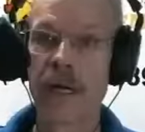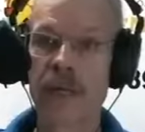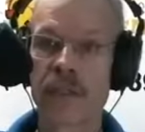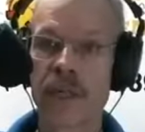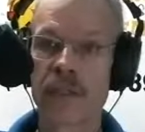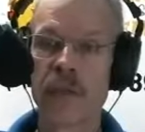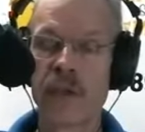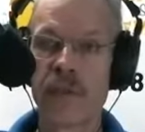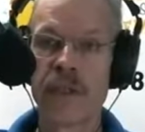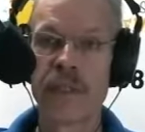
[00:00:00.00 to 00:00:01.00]
Arkansas School
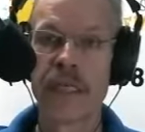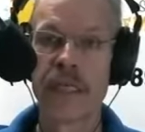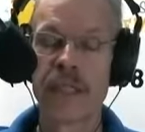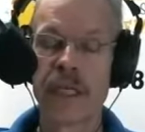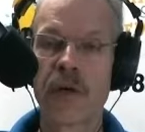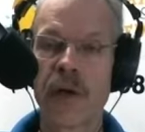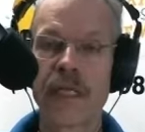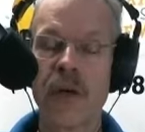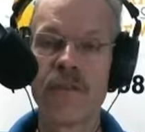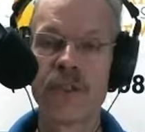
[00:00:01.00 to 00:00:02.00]
Superintendent Greg
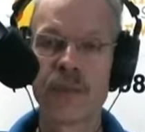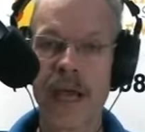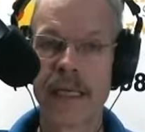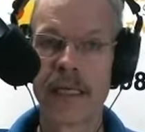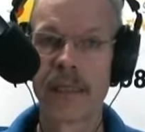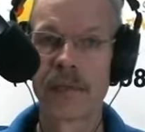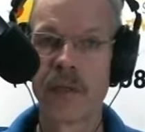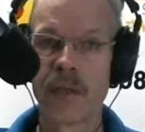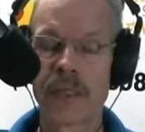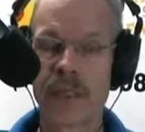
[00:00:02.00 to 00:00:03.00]
Doverspike.
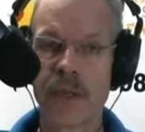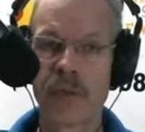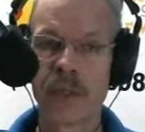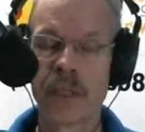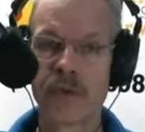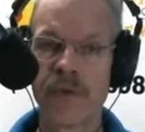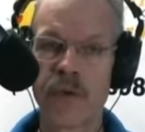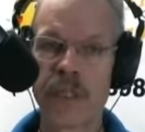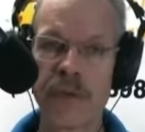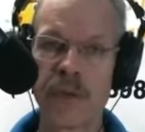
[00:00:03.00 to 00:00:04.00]
You're listening to Real Country
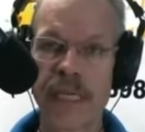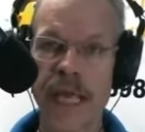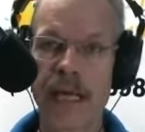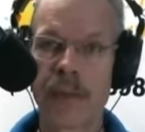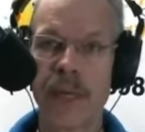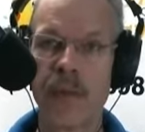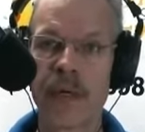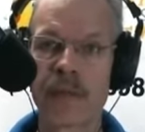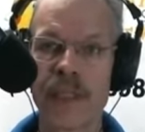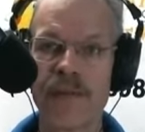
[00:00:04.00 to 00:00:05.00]
1430 AM and
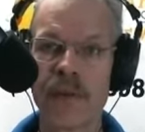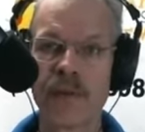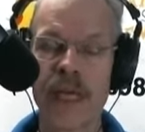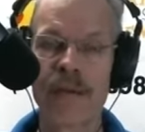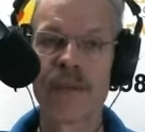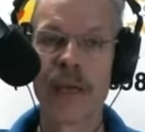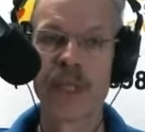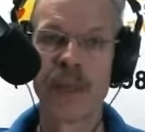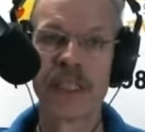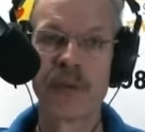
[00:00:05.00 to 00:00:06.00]
107.3 FM
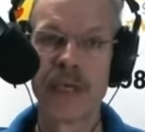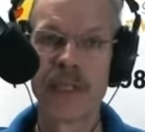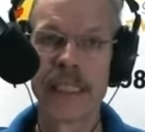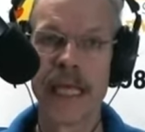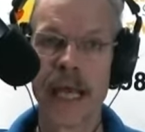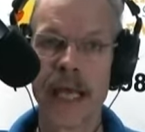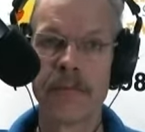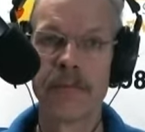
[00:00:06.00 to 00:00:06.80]
WRDN.